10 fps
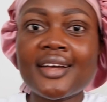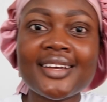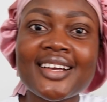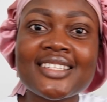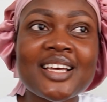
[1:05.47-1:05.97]

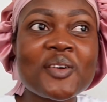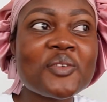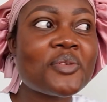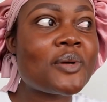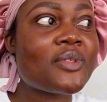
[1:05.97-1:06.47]
guys, I don't
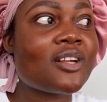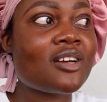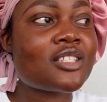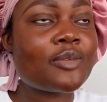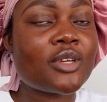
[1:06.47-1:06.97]
remember the
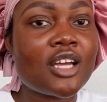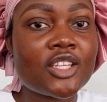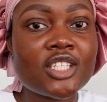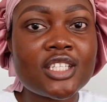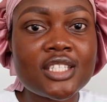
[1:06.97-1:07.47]
last time when I
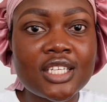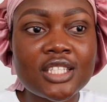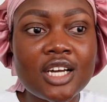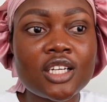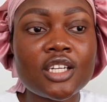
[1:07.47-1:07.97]
actually sat
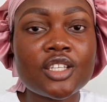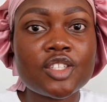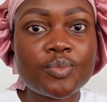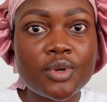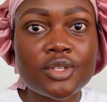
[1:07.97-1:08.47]
down and
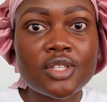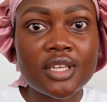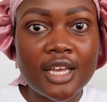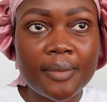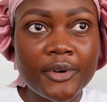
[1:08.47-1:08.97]
spoke to the
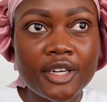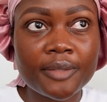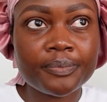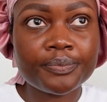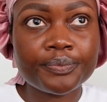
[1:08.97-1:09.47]
camera.
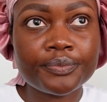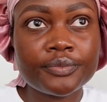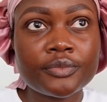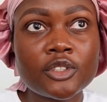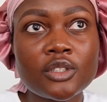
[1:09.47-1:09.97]

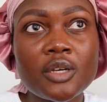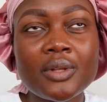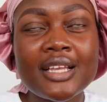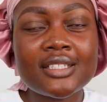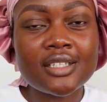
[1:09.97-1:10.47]
Okay, well,
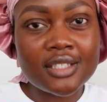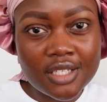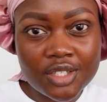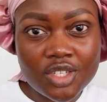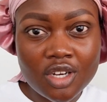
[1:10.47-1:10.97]
I did a
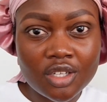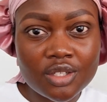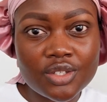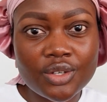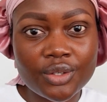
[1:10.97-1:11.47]
TikTok,
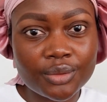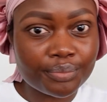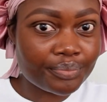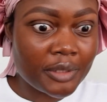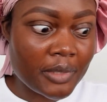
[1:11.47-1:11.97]
so
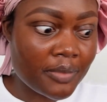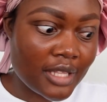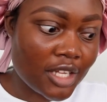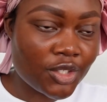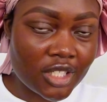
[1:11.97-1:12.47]
maybe
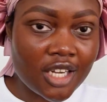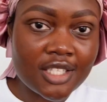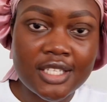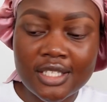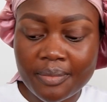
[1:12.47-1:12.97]
that could
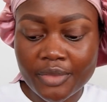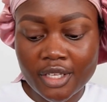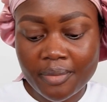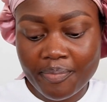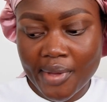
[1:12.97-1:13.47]
count as
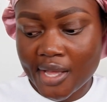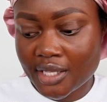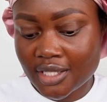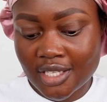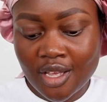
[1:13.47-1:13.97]
something,
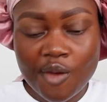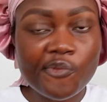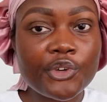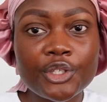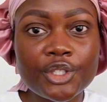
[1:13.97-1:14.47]
but
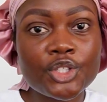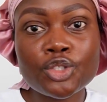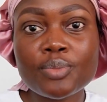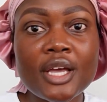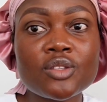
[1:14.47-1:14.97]
for
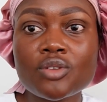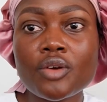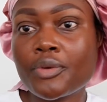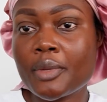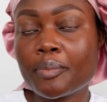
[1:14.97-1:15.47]
YouTube I do not
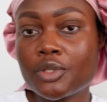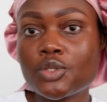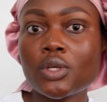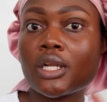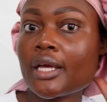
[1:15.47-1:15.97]
remember
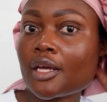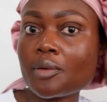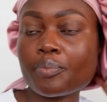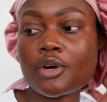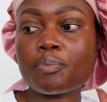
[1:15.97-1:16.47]
doing like a
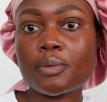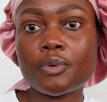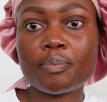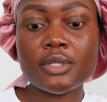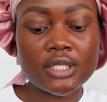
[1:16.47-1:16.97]

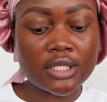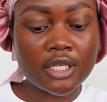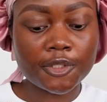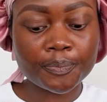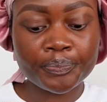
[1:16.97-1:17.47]
proper sit
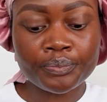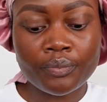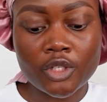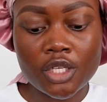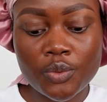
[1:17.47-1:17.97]
down.
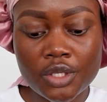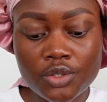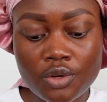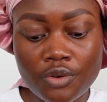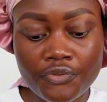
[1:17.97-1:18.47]
Anyway,
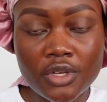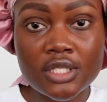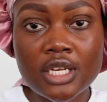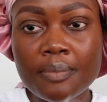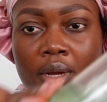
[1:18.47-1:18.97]
so
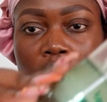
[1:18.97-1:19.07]
first up, I